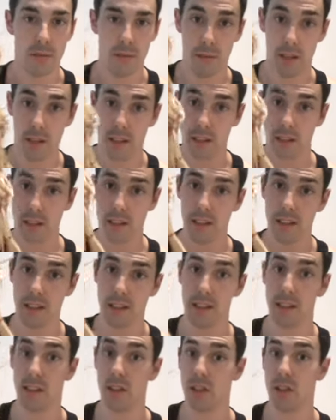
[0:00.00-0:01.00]
because
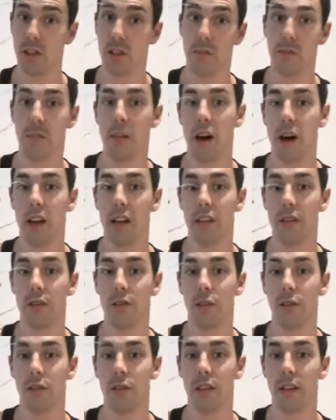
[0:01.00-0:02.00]
it's John
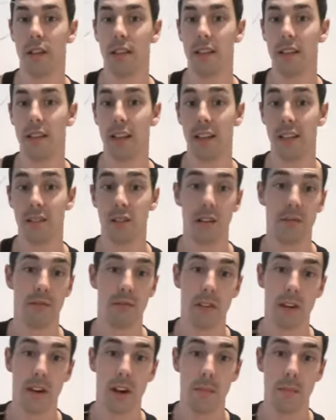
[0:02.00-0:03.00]
Barleycorn that is
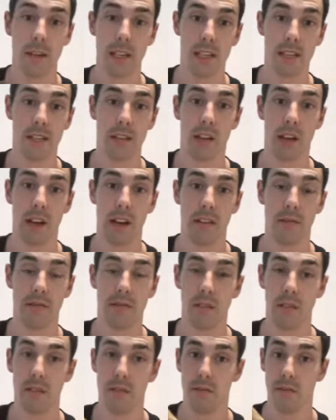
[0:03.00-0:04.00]
offering up his
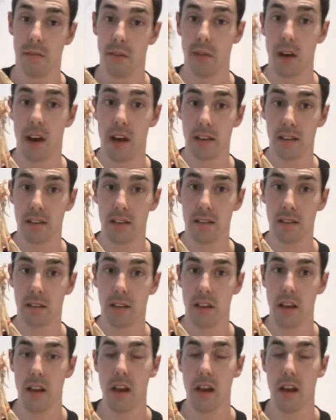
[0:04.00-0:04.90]
life for us.